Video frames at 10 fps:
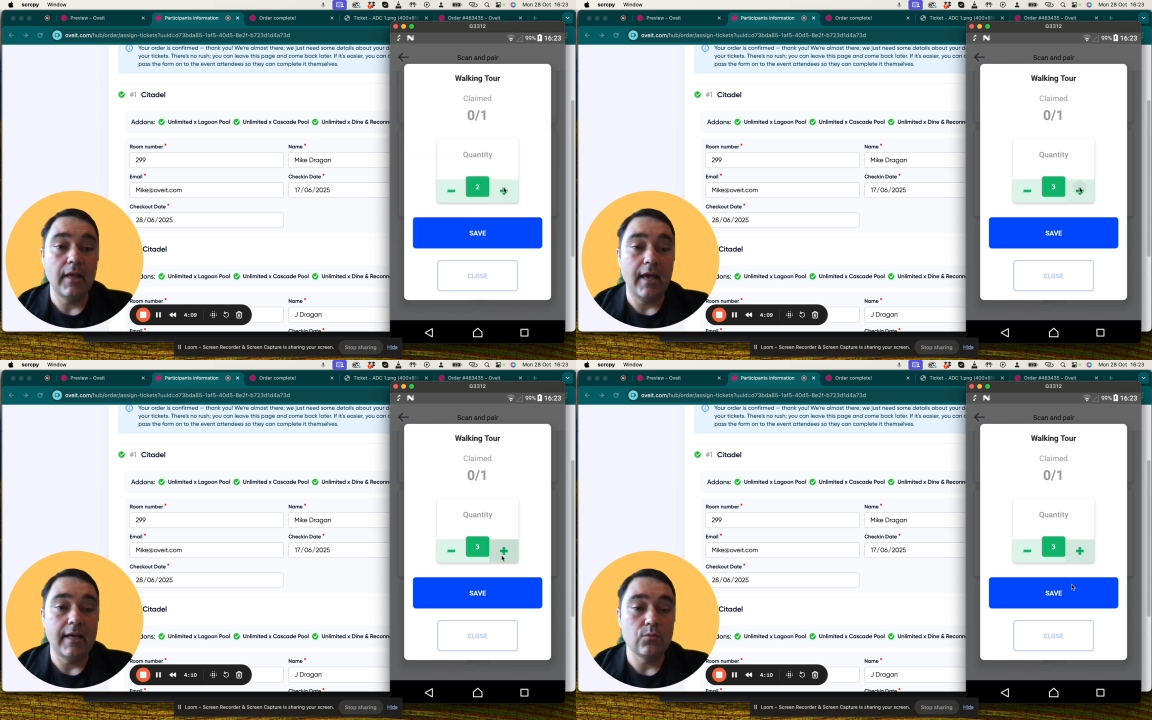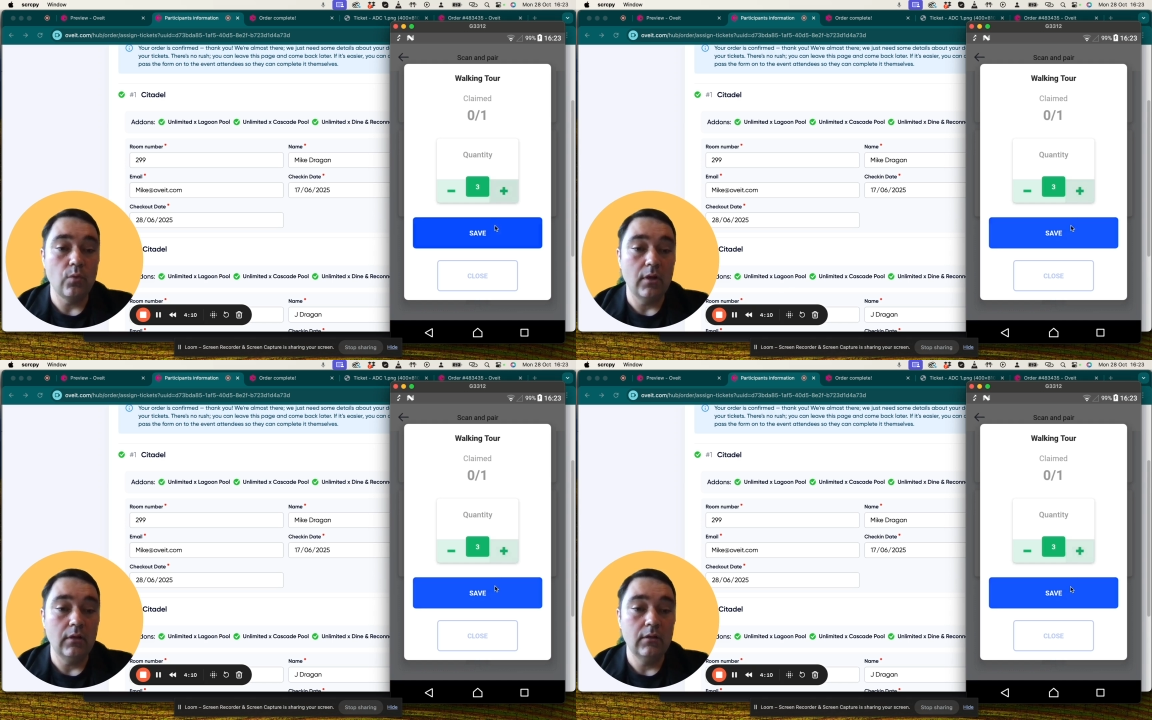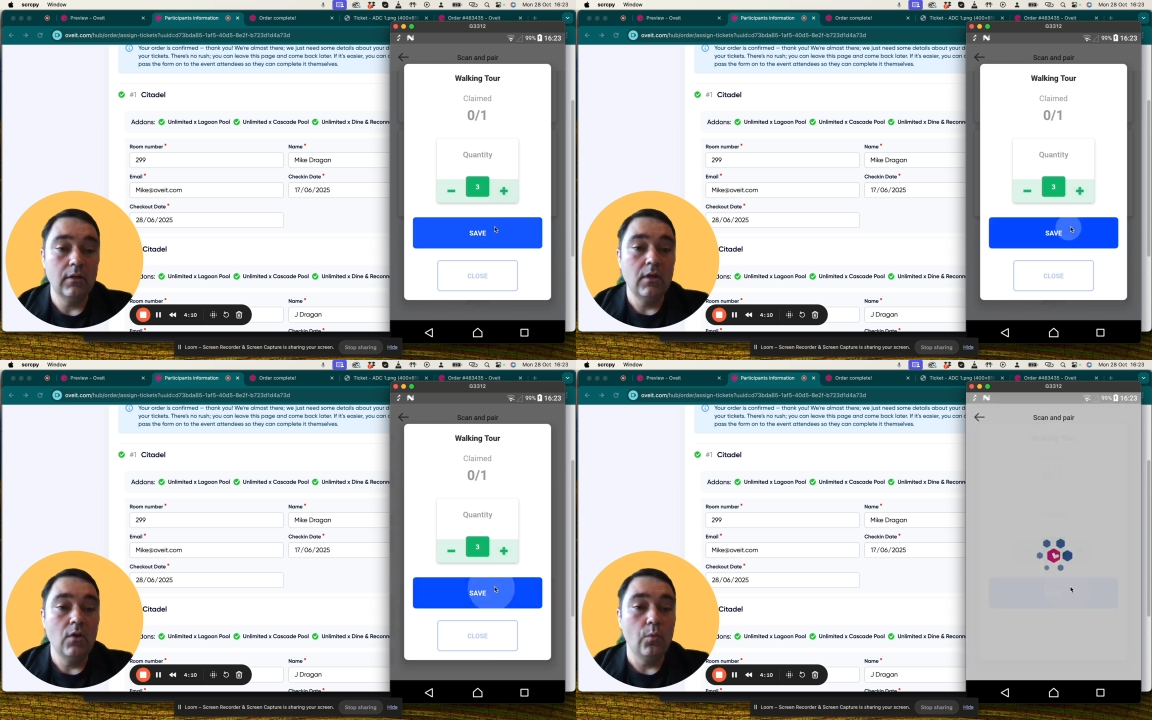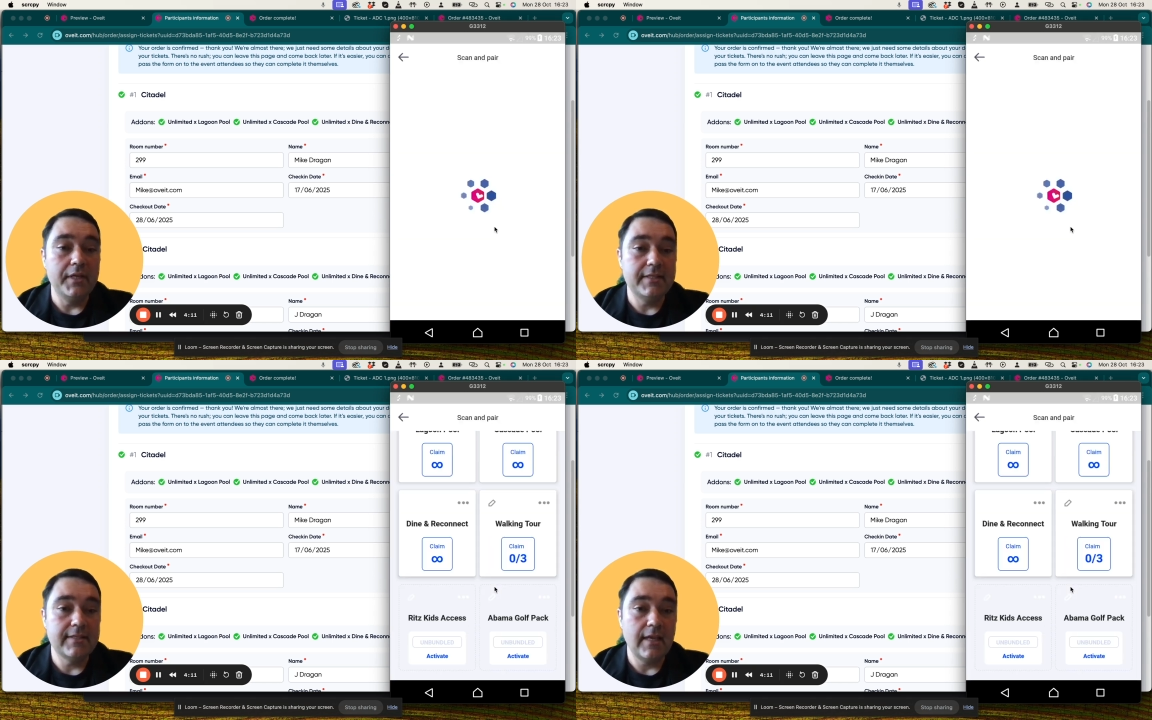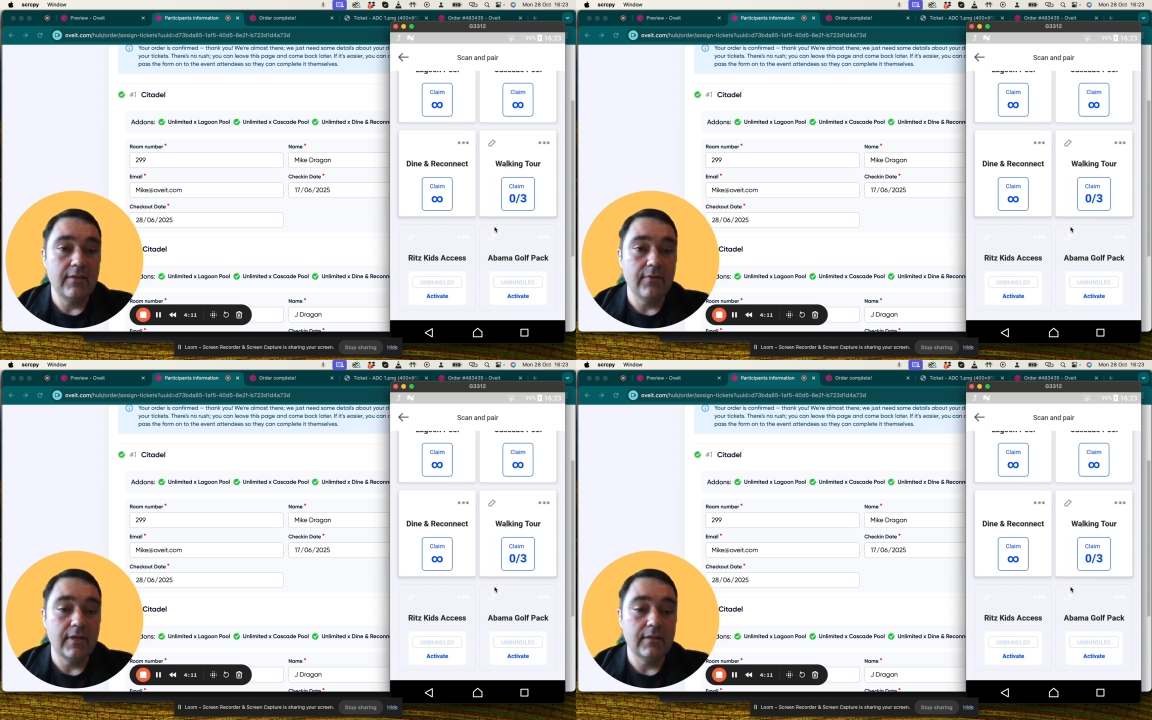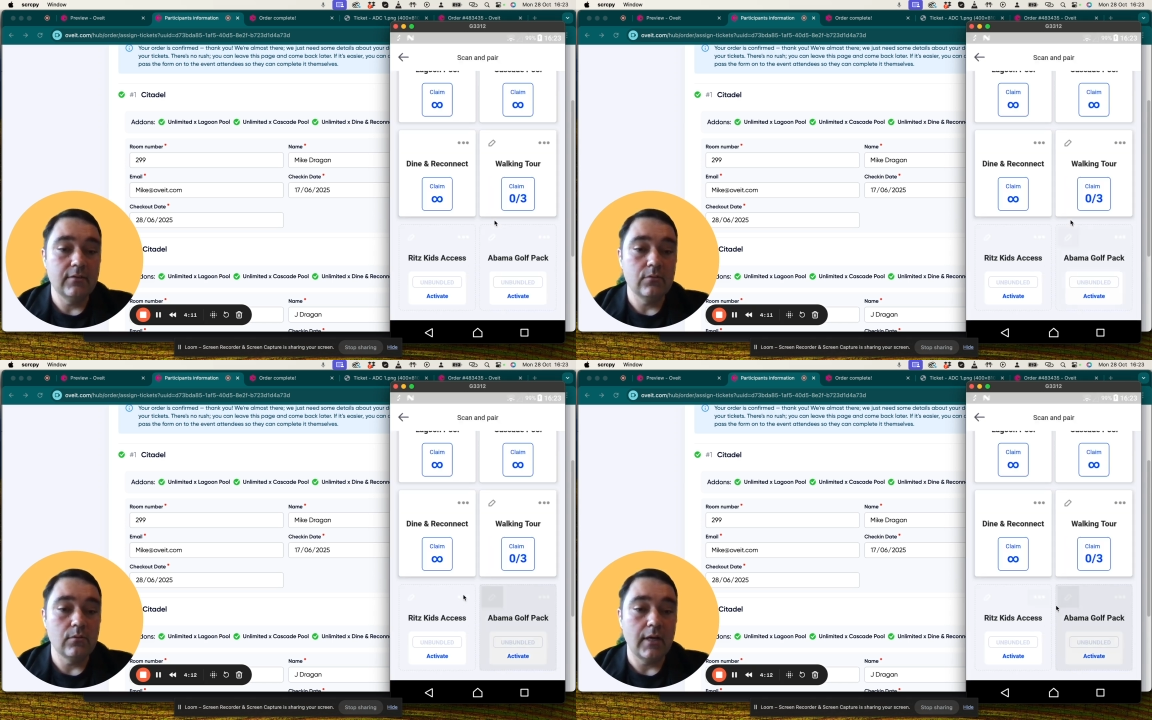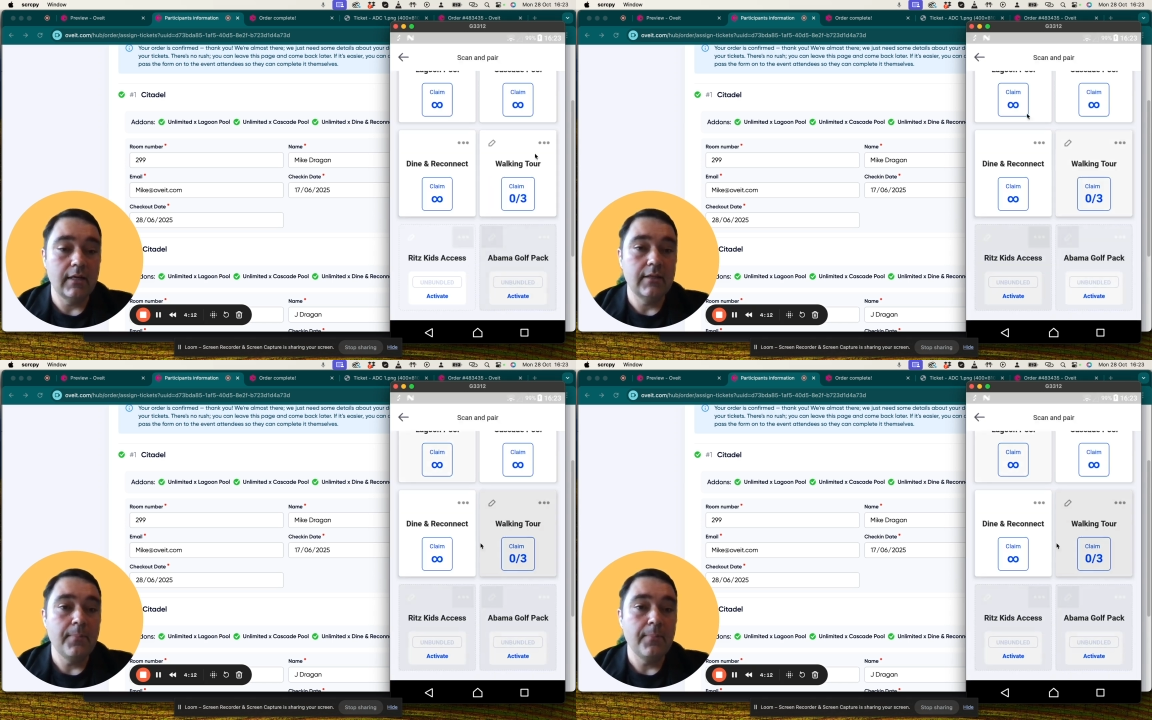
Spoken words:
as well. We save it, right?